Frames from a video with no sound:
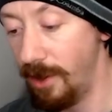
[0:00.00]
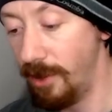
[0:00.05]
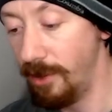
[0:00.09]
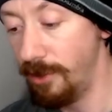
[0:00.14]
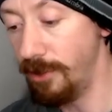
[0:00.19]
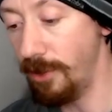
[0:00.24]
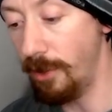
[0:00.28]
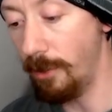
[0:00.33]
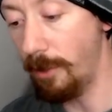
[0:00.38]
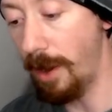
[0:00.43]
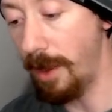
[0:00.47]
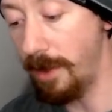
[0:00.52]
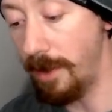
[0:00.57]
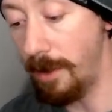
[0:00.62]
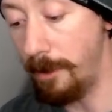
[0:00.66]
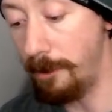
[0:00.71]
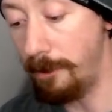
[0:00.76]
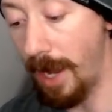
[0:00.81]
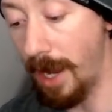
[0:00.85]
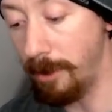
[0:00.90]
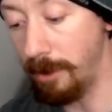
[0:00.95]
So rather
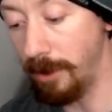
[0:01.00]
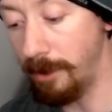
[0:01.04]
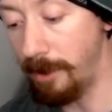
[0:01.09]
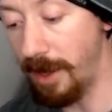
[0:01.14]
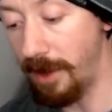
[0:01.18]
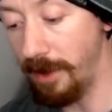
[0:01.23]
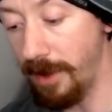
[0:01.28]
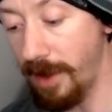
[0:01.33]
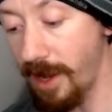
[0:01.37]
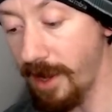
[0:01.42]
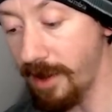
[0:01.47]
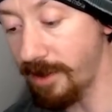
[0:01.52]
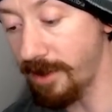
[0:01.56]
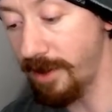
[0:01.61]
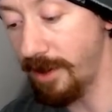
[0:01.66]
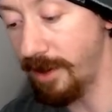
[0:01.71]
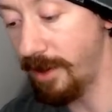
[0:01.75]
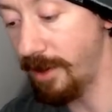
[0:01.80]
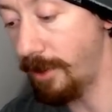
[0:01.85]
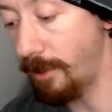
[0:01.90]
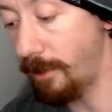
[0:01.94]
than babble about that,
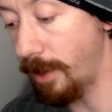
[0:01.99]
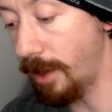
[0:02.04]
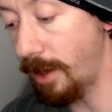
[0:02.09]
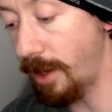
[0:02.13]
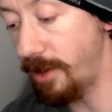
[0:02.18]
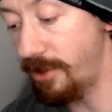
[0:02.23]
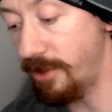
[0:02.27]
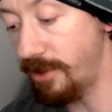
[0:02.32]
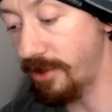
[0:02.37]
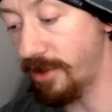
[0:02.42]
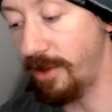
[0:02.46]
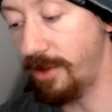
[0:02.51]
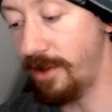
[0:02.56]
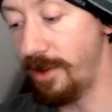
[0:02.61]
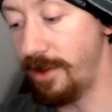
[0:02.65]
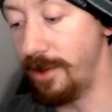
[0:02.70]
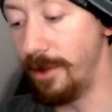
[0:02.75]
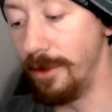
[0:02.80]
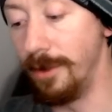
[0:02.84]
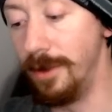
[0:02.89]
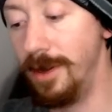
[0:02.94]
why don't I just
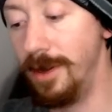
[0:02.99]
continue.